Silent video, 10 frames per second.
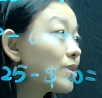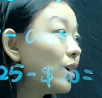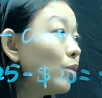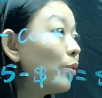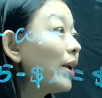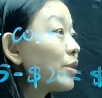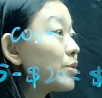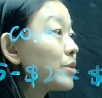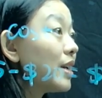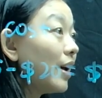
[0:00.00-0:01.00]
So we would like
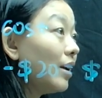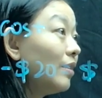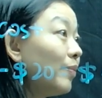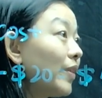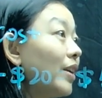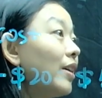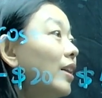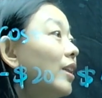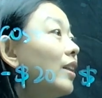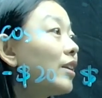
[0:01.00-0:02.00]
to say
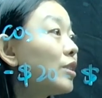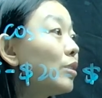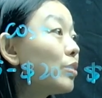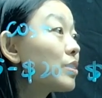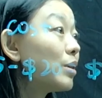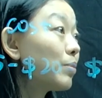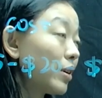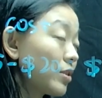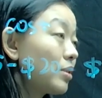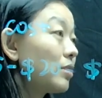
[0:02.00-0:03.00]
the total
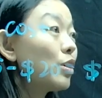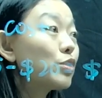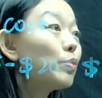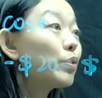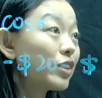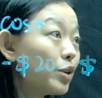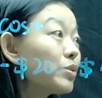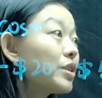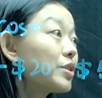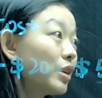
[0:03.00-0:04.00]
surplus, total
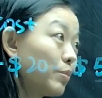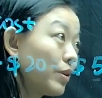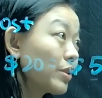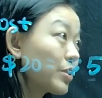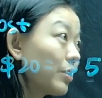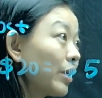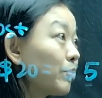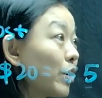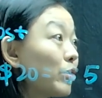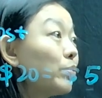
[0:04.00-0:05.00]
producer surplus, okay,
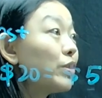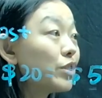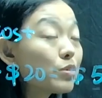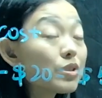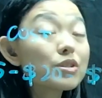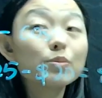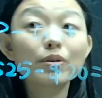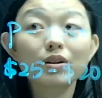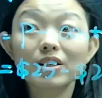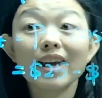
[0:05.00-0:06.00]
total producer
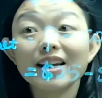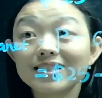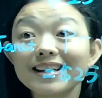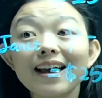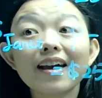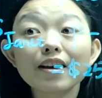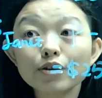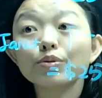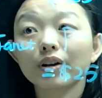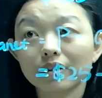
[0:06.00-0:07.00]
surplus is the
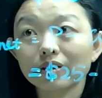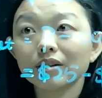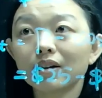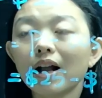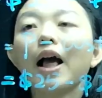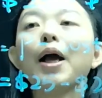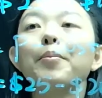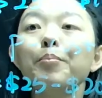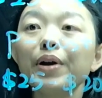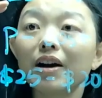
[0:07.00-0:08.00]
area
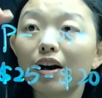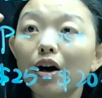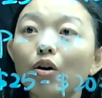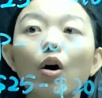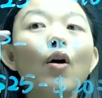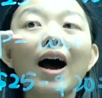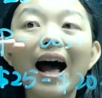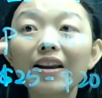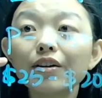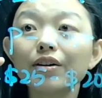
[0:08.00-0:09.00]
below or
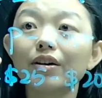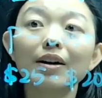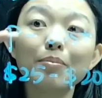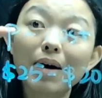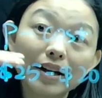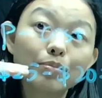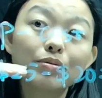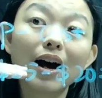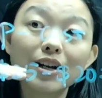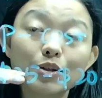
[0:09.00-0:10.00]
under the market
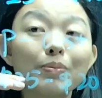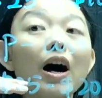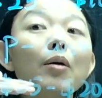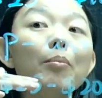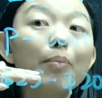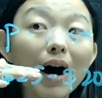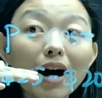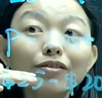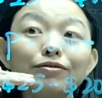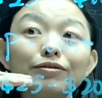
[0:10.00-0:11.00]
price, but
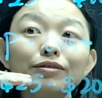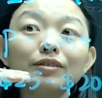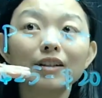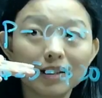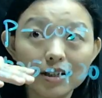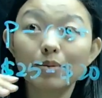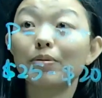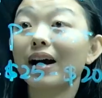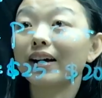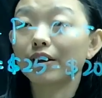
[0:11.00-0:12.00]
above the
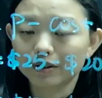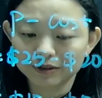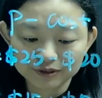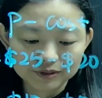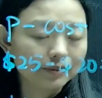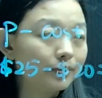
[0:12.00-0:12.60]
supply curve.